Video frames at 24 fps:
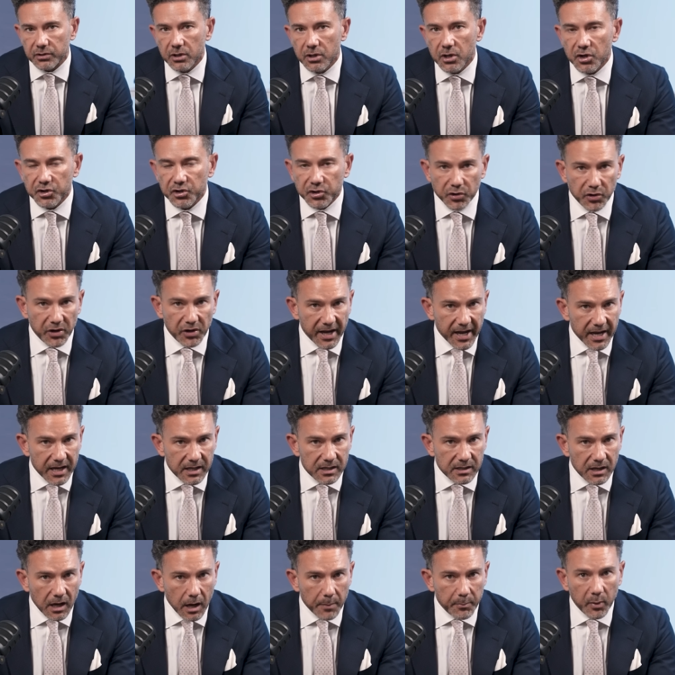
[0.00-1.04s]
So you end
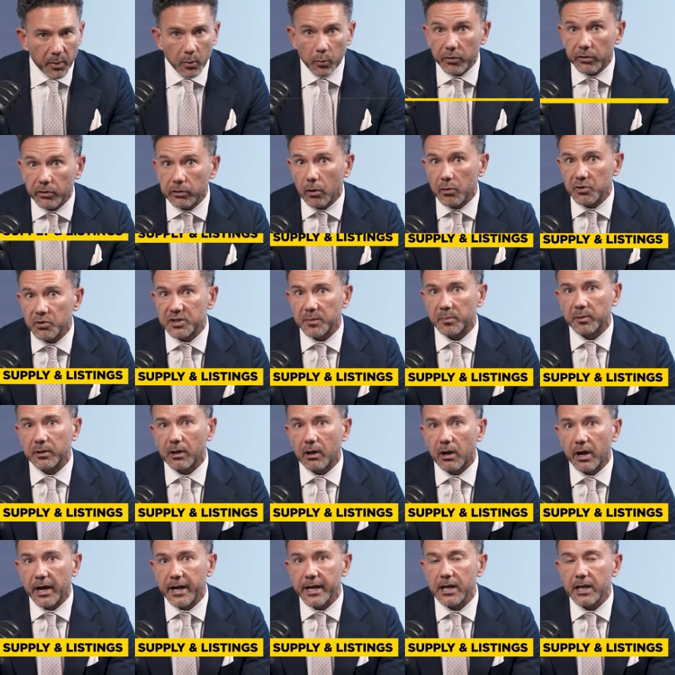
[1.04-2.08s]
up with low
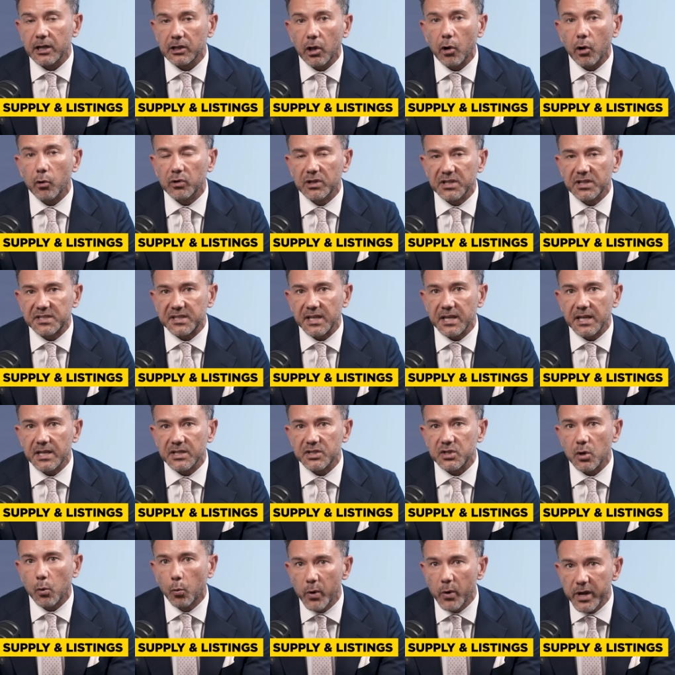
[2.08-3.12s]
supply, low listings,
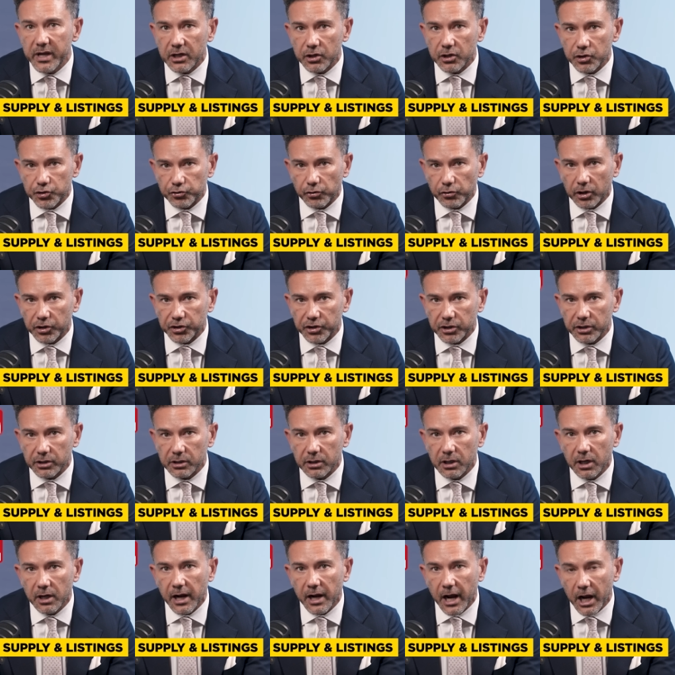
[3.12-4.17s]
weak construction,
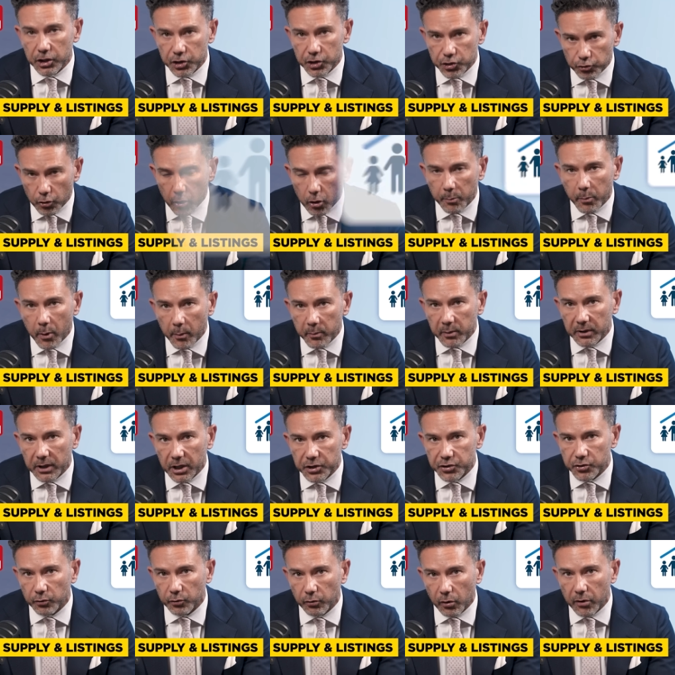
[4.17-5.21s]
and strong
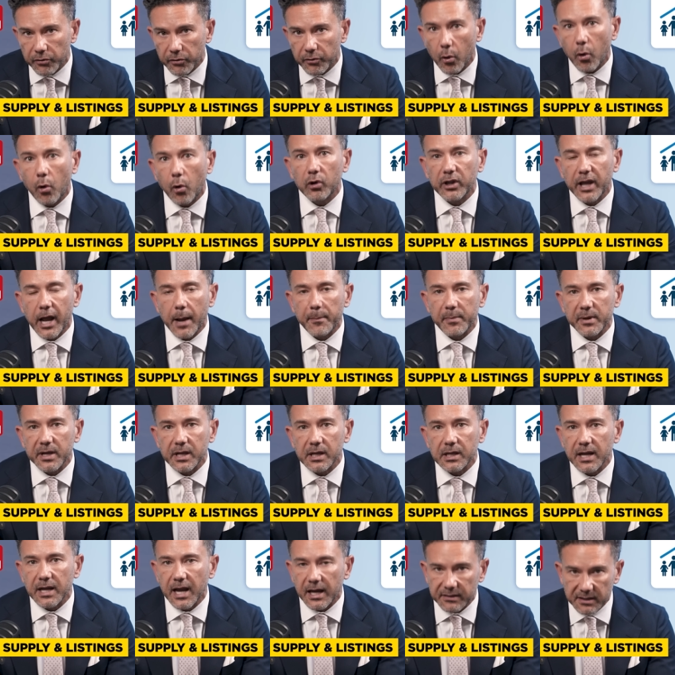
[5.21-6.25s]
population growth all
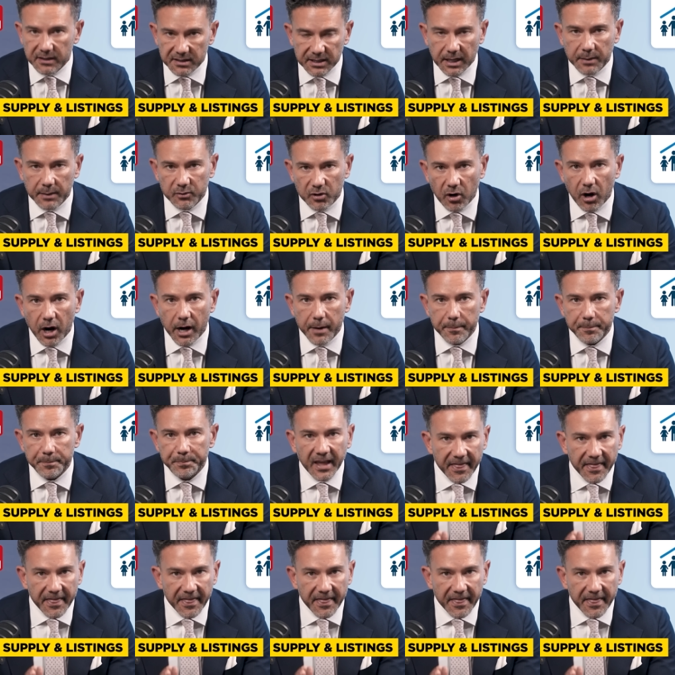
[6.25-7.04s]
happening at the same time.